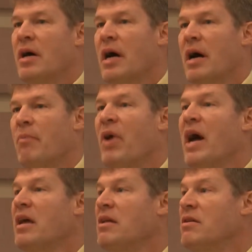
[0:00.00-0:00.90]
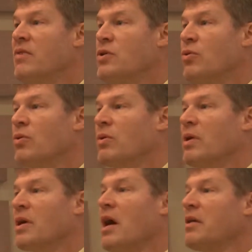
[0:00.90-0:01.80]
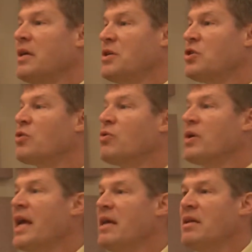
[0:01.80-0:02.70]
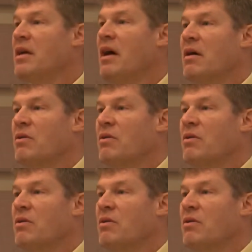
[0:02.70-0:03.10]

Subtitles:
by individual colonies to create the